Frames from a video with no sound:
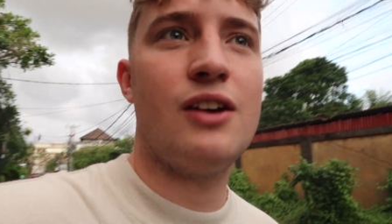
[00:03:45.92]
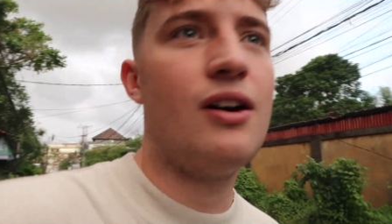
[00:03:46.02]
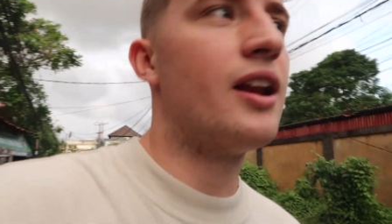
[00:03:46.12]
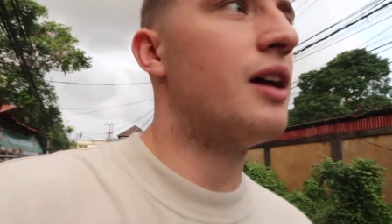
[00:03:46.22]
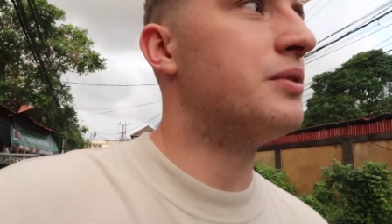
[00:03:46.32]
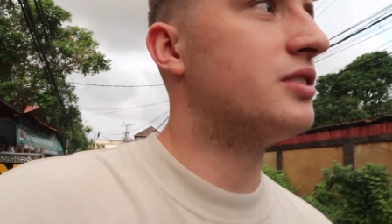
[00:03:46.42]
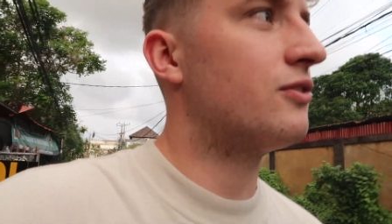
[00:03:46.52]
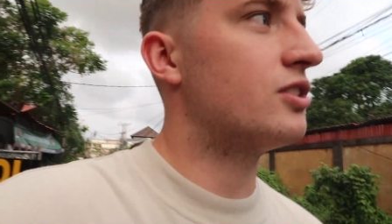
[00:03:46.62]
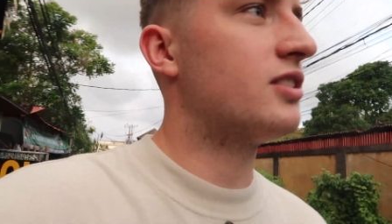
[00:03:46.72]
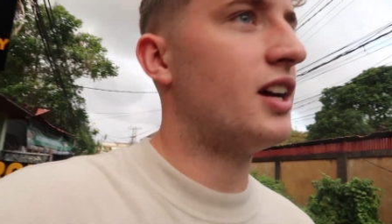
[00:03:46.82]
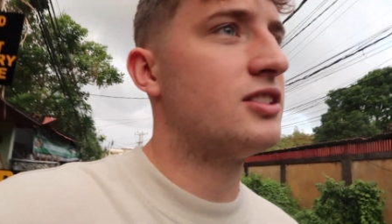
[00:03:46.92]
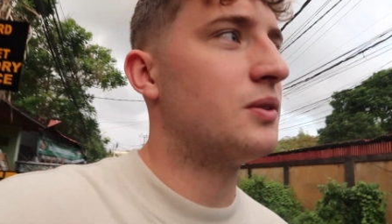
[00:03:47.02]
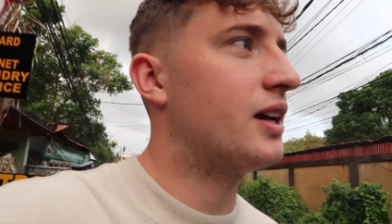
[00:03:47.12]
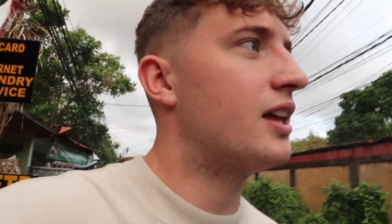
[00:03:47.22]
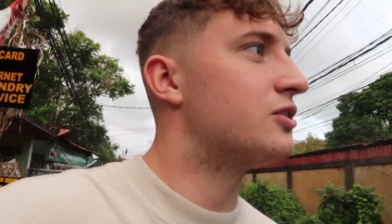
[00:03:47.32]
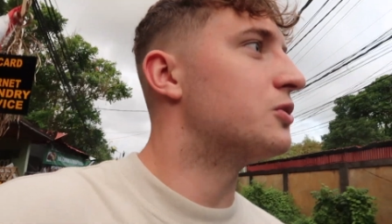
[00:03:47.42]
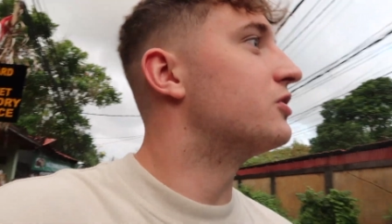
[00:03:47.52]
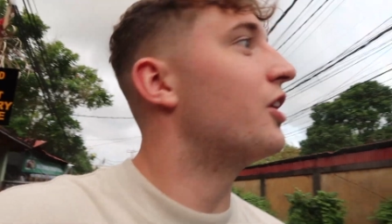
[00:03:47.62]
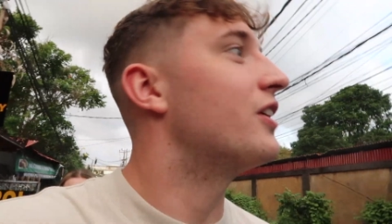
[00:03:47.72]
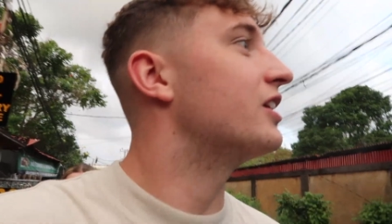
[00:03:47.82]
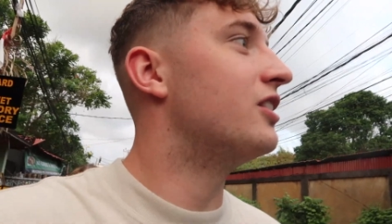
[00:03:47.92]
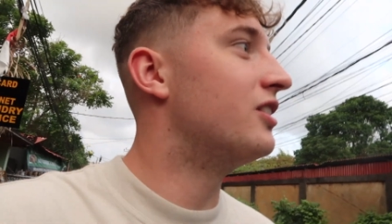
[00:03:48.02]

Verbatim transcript: give our name and stuff just in case someone cancels no thank